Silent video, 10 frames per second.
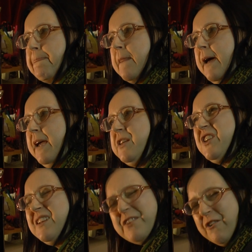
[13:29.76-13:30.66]
he
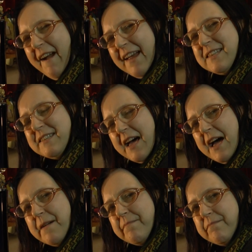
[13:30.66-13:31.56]
should have corrected
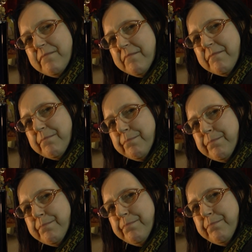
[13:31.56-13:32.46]
that,
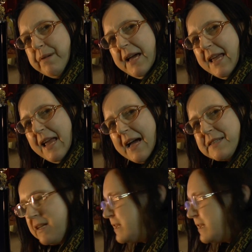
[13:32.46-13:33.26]
but he hasn't,